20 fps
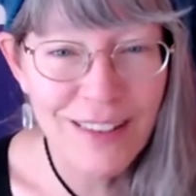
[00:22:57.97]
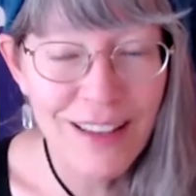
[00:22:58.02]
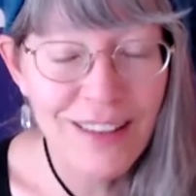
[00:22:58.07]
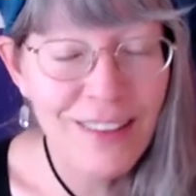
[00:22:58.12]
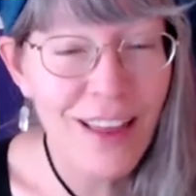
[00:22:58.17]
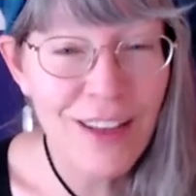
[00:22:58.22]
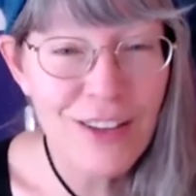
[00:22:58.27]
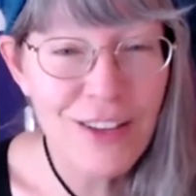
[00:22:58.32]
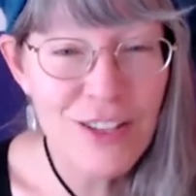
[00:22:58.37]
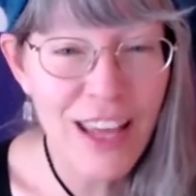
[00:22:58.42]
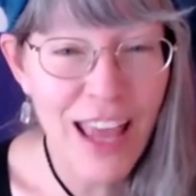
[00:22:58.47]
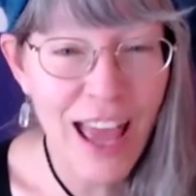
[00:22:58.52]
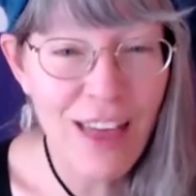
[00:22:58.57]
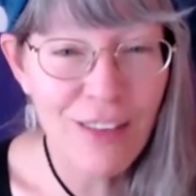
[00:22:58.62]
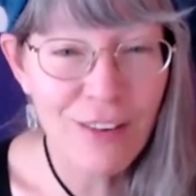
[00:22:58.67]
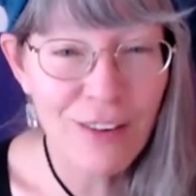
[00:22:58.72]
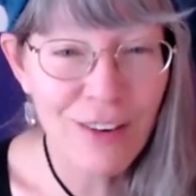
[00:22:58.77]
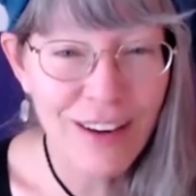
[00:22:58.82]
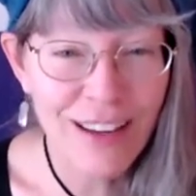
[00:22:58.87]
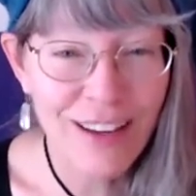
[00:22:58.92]
a lunch
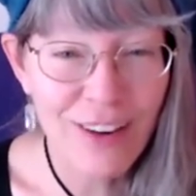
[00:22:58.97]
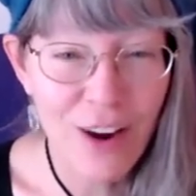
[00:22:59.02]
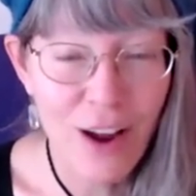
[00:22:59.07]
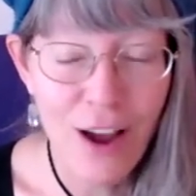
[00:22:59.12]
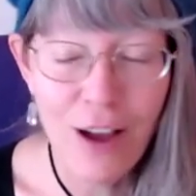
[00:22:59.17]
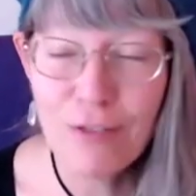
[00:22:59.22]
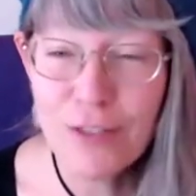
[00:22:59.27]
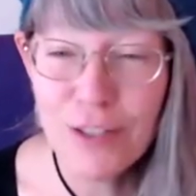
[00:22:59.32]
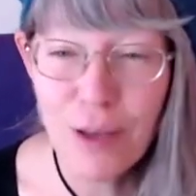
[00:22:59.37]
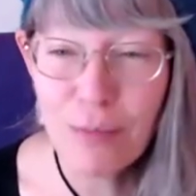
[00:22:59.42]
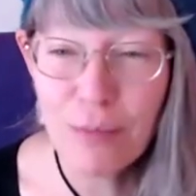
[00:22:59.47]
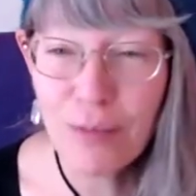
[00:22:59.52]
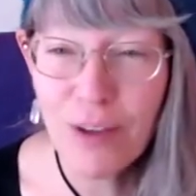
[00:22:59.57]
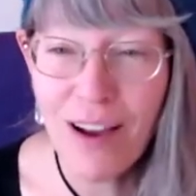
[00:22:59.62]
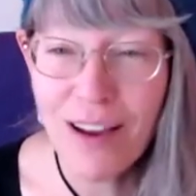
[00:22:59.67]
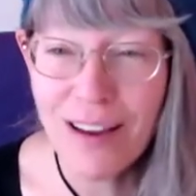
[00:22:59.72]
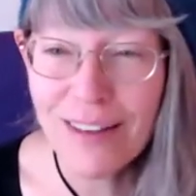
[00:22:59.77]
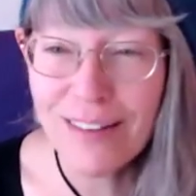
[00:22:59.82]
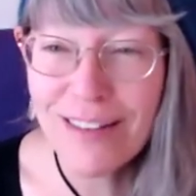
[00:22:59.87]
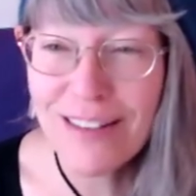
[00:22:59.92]
gathering of some
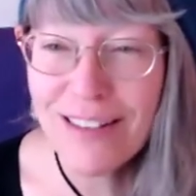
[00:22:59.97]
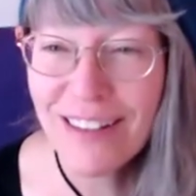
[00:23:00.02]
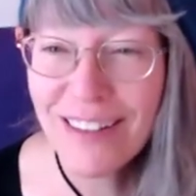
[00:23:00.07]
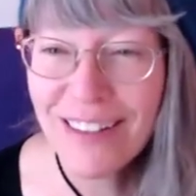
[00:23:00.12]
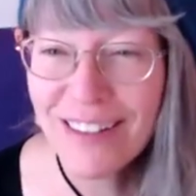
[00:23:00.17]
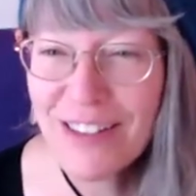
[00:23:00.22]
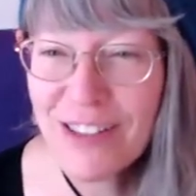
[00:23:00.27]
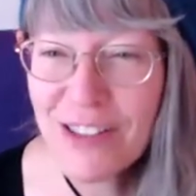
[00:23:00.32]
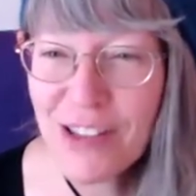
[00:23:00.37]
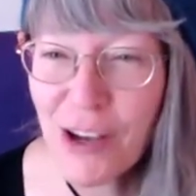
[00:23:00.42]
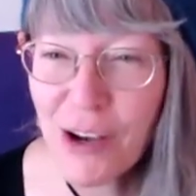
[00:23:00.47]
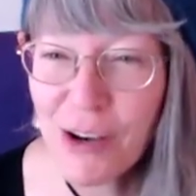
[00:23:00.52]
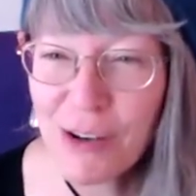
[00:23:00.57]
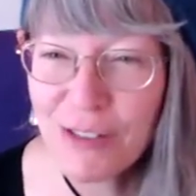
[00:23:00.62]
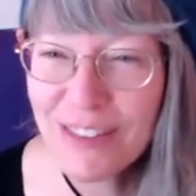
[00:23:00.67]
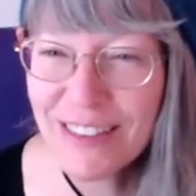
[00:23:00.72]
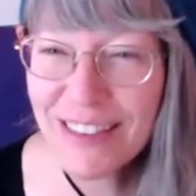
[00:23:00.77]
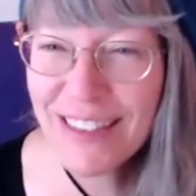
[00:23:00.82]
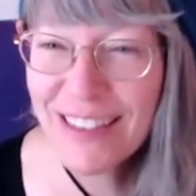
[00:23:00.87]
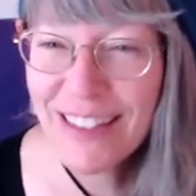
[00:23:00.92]
kind.
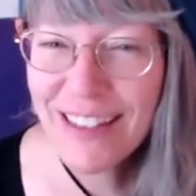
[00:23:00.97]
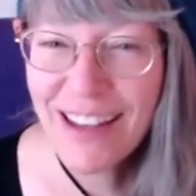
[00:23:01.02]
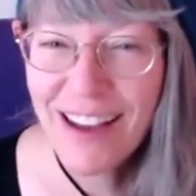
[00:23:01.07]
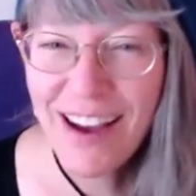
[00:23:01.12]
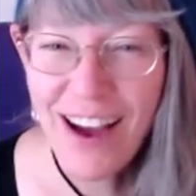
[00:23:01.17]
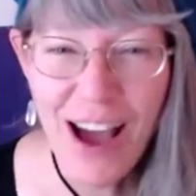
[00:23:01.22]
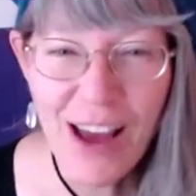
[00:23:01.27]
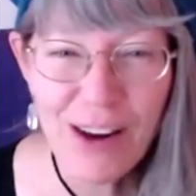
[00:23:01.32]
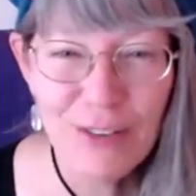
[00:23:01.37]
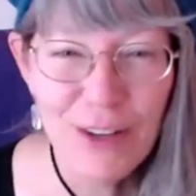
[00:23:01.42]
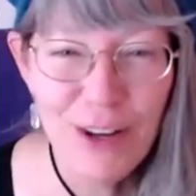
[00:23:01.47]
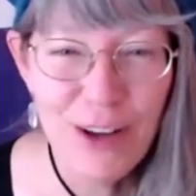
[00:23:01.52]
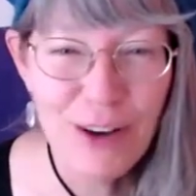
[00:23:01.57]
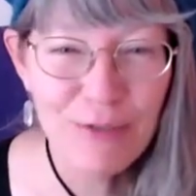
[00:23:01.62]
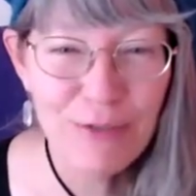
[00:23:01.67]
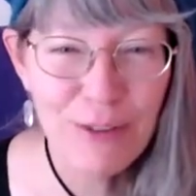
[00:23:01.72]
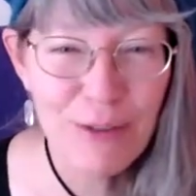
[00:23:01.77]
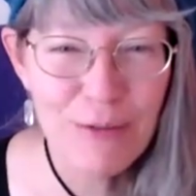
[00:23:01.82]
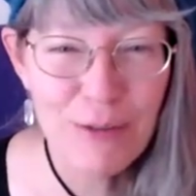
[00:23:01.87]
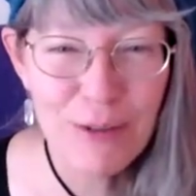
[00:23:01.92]
So I don't know
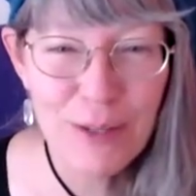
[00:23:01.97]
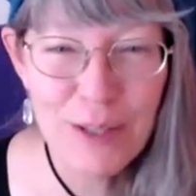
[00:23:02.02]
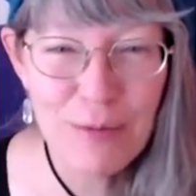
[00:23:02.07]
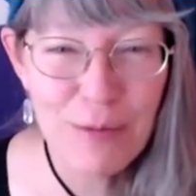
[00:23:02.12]
if it